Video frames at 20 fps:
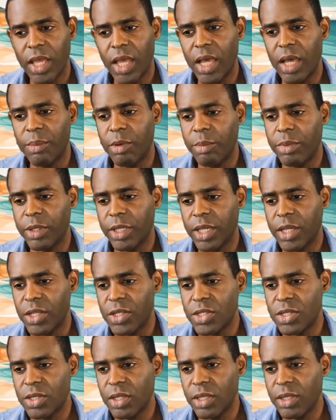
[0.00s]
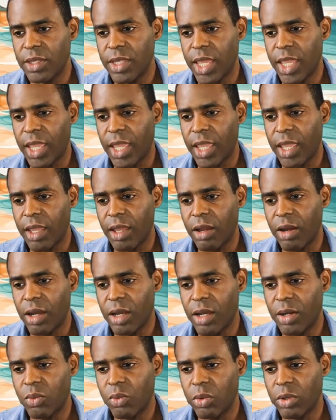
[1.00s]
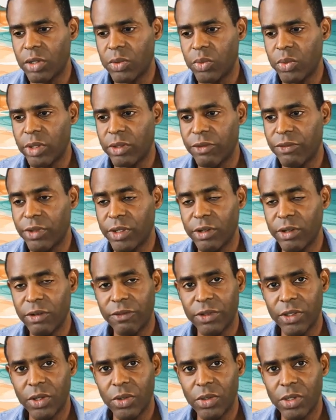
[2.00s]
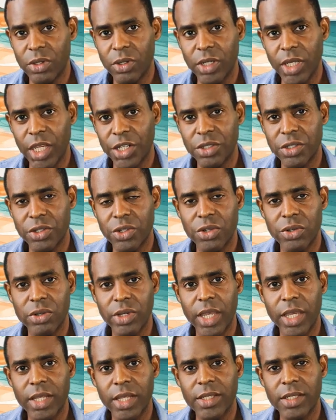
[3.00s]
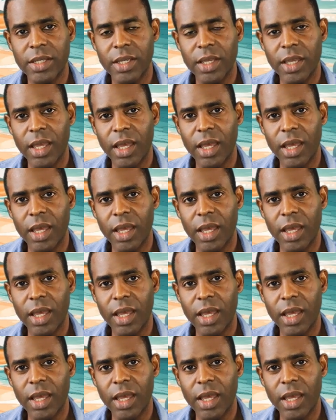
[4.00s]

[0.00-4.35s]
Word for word: uh, but because they uh, work with Flutterflow, you can actually create